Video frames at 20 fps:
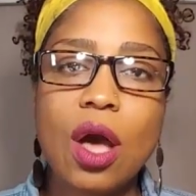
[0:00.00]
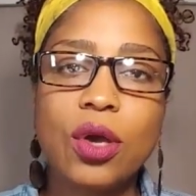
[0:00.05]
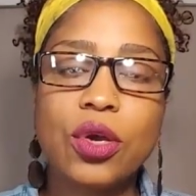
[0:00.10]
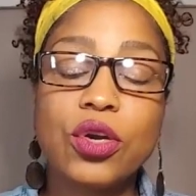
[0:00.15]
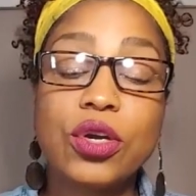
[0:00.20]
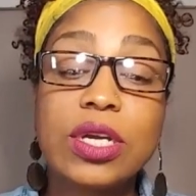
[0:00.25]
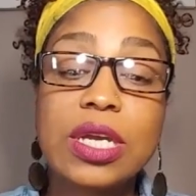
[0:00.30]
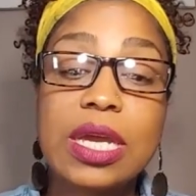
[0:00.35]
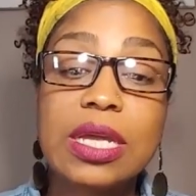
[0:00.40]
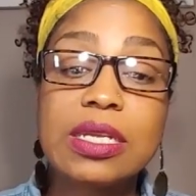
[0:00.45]

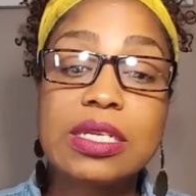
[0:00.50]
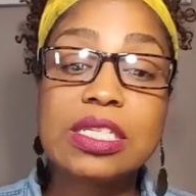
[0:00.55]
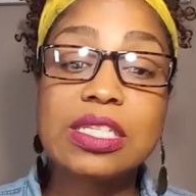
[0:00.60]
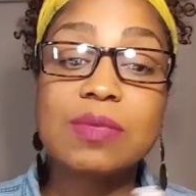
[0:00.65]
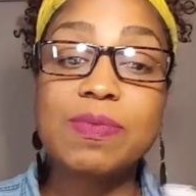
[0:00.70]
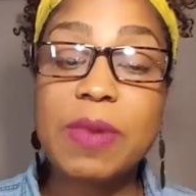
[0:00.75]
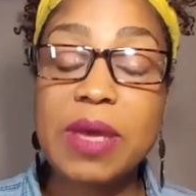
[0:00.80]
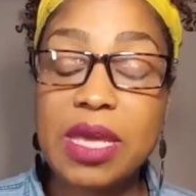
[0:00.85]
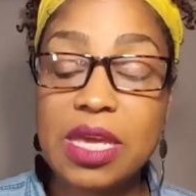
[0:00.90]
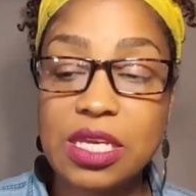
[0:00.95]
create a
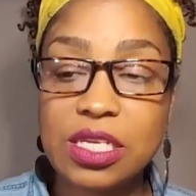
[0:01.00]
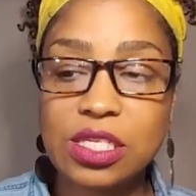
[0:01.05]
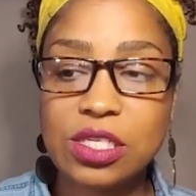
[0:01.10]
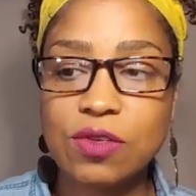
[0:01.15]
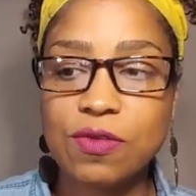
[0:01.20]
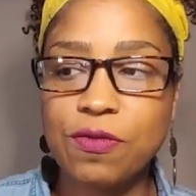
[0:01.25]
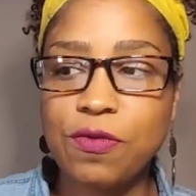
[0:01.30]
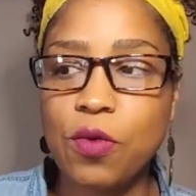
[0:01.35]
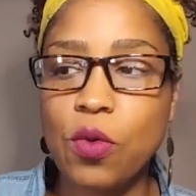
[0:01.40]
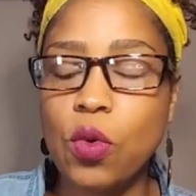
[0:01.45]

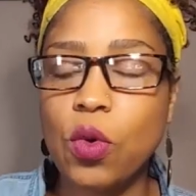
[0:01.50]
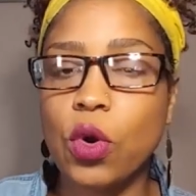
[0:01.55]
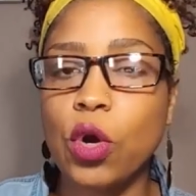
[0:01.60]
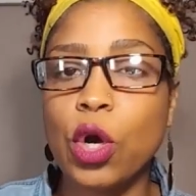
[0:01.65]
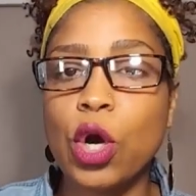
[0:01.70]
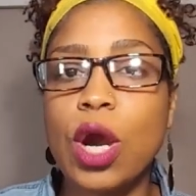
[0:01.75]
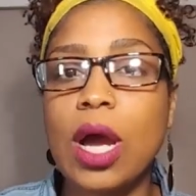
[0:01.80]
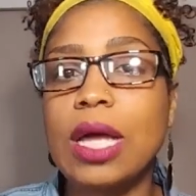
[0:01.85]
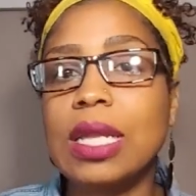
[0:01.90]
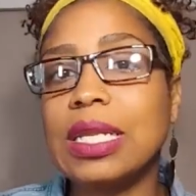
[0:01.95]
space
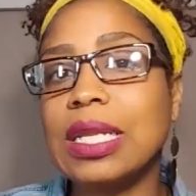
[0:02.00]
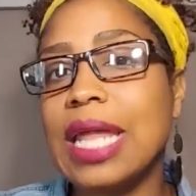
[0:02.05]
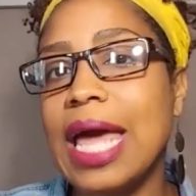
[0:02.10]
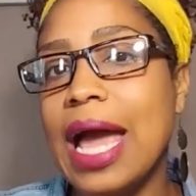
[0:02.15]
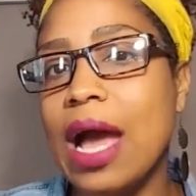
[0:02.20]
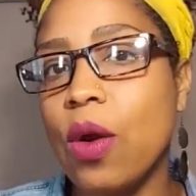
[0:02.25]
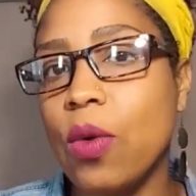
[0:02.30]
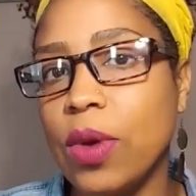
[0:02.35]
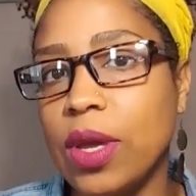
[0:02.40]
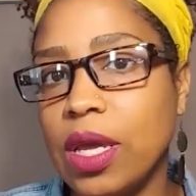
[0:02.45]
for
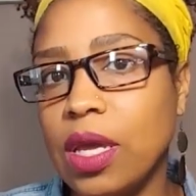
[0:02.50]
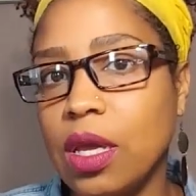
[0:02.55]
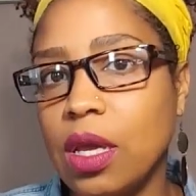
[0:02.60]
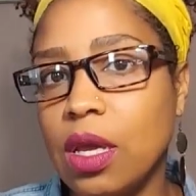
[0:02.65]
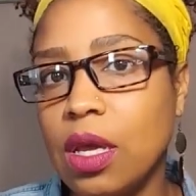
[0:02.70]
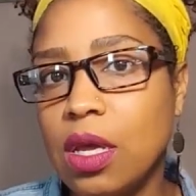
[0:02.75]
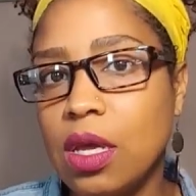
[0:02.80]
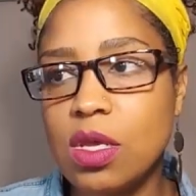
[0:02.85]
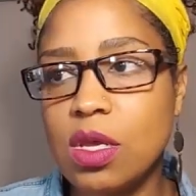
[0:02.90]
allowing